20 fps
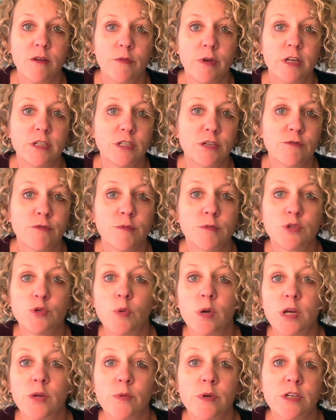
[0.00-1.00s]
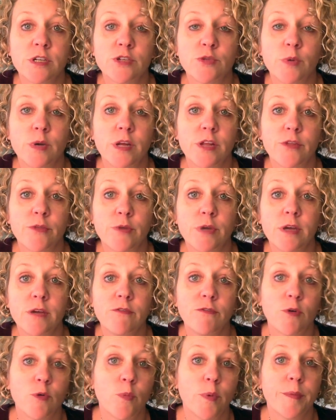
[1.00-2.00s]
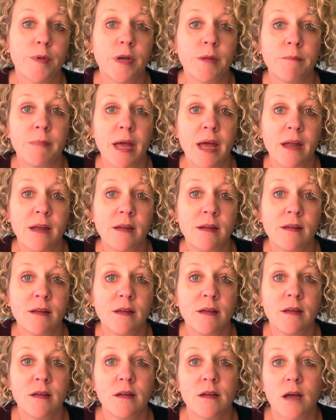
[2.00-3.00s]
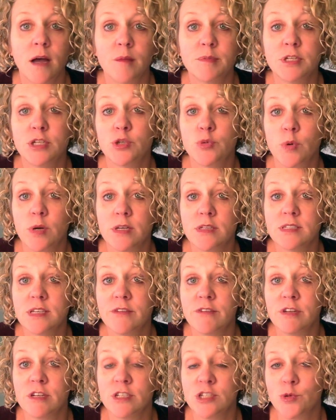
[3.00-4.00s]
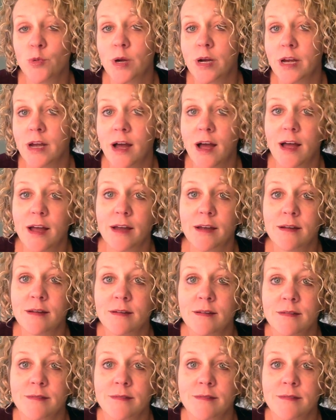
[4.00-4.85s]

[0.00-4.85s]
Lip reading: ranging from 21 to 23 for women and men, up to 27 and 29.